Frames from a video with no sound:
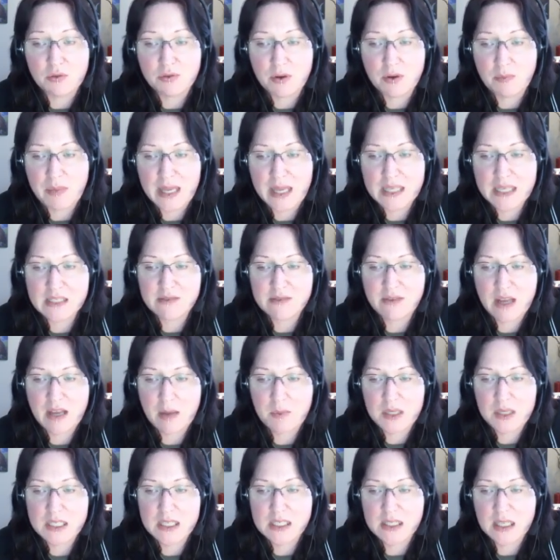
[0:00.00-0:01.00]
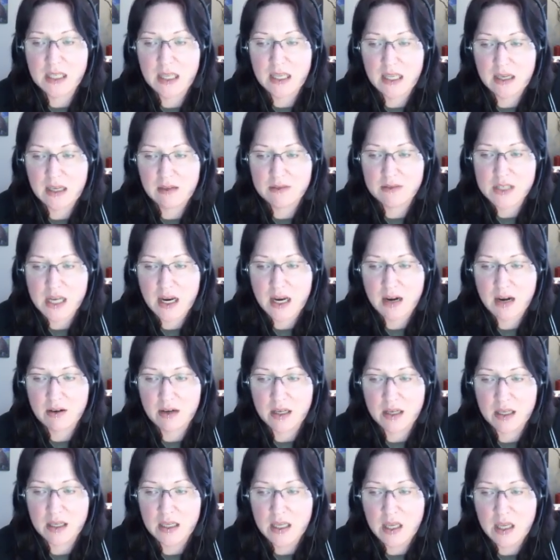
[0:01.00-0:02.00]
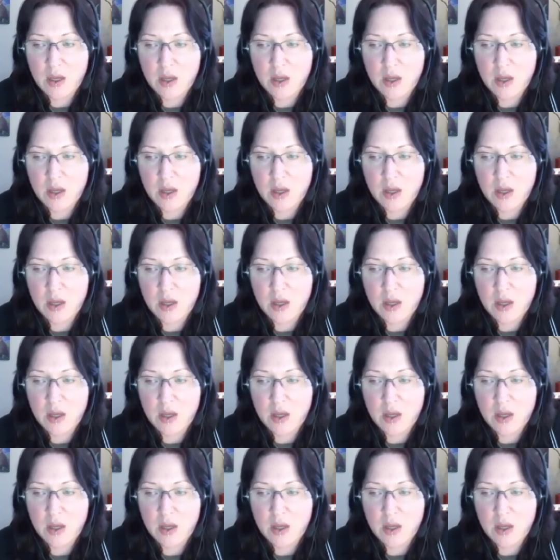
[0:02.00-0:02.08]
from Bective Abbey to the Hill of Tara.